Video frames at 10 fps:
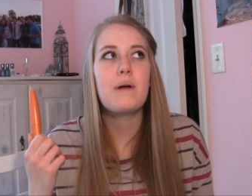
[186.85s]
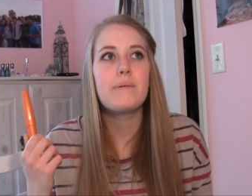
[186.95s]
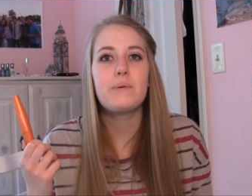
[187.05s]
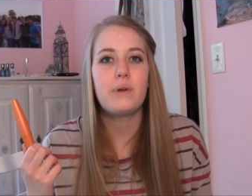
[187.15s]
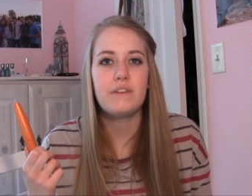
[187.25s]

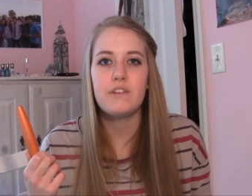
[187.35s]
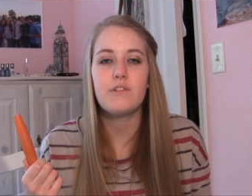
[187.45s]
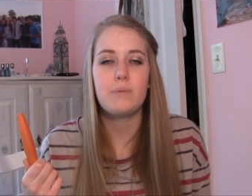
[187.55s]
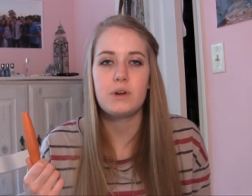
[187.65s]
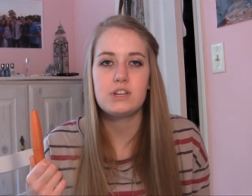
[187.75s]
probably won't even
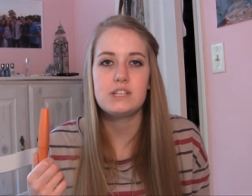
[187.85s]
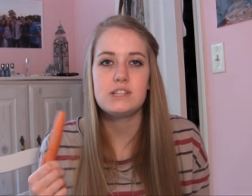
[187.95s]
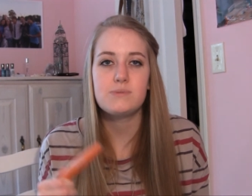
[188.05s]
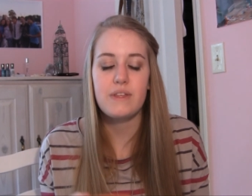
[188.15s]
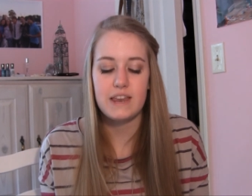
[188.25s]
repurchase
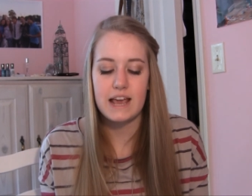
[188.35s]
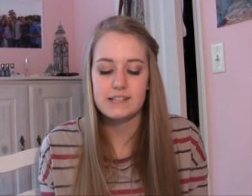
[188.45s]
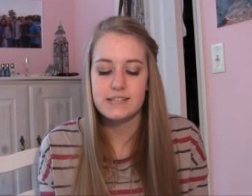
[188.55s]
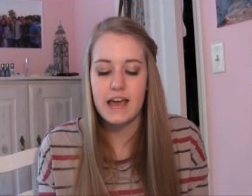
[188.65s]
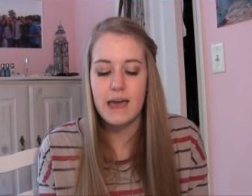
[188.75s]
this one the
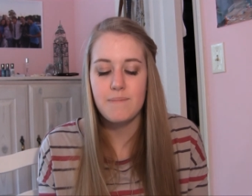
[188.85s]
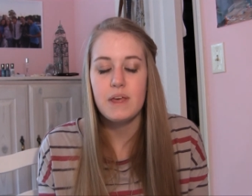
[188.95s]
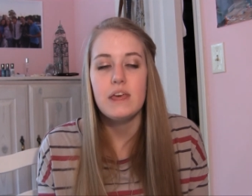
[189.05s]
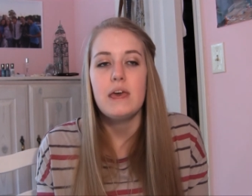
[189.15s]
next time,